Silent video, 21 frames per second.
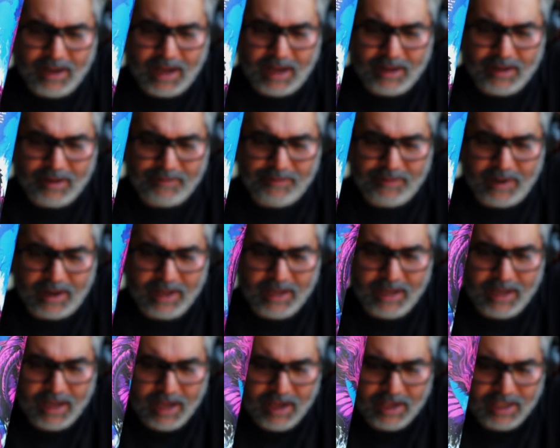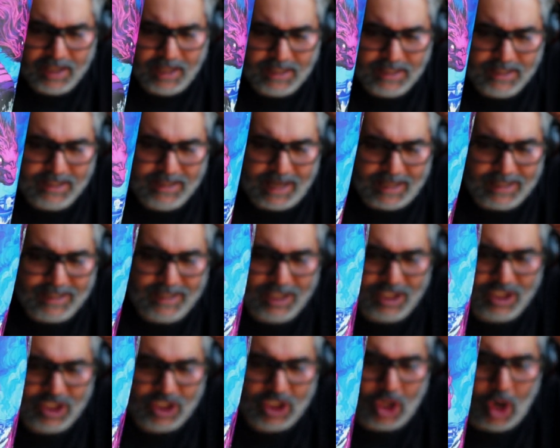a very sexy
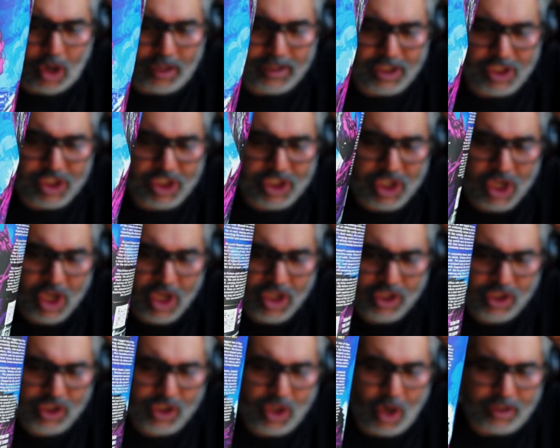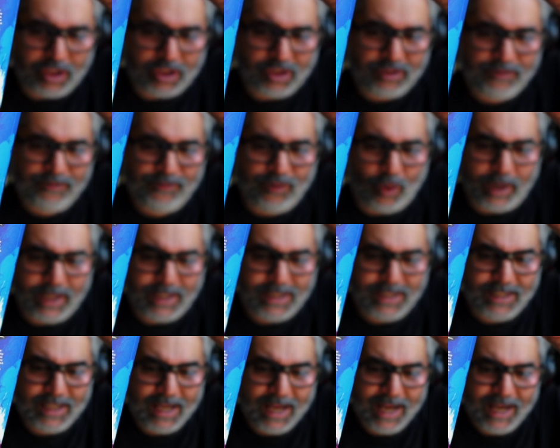Scottish
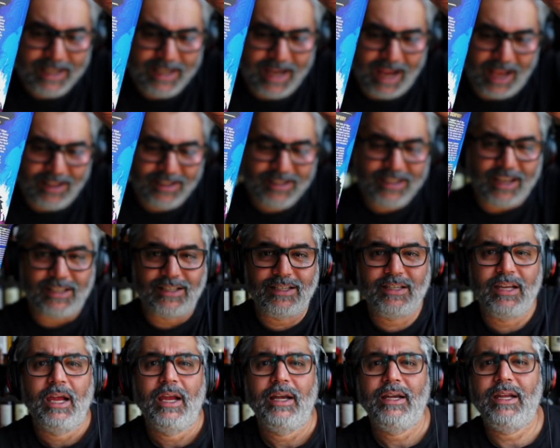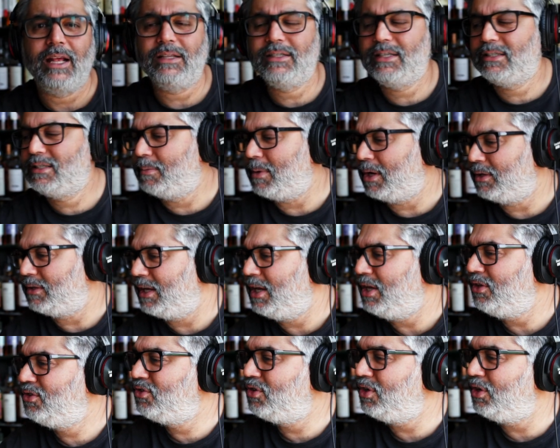voice tells us about the
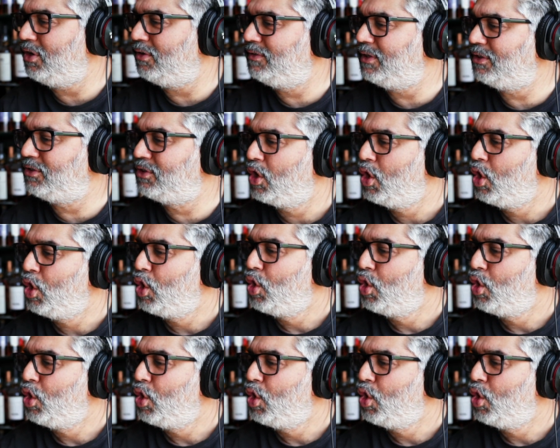history of this